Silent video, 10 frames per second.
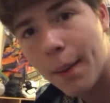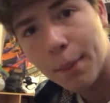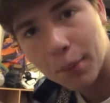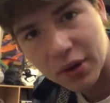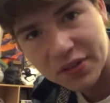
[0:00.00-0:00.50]

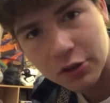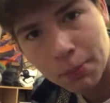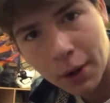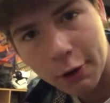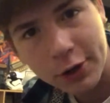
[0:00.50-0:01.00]
Monster
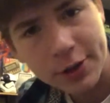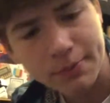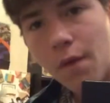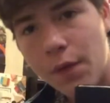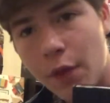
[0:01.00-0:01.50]
Party.
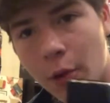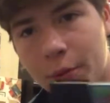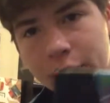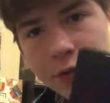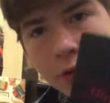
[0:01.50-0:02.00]

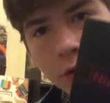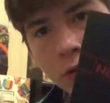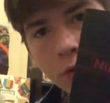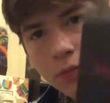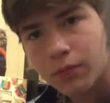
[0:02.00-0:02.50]
Number
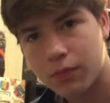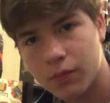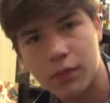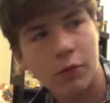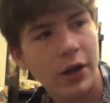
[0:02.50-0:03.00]
2,
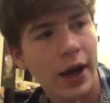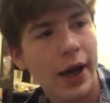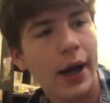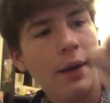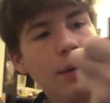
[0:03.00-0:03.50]
we
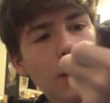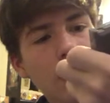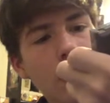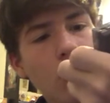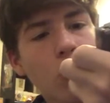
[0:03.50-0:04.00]
have
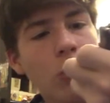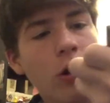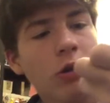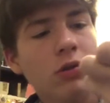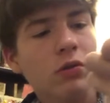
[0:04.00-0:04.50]

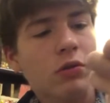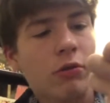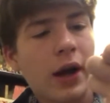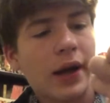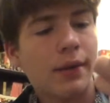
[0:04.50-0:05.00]
World
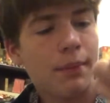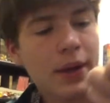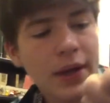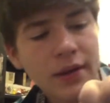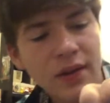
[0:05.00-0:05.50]
Track
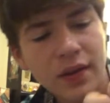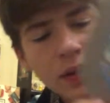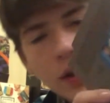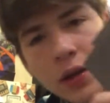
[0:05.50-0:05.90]
Meet.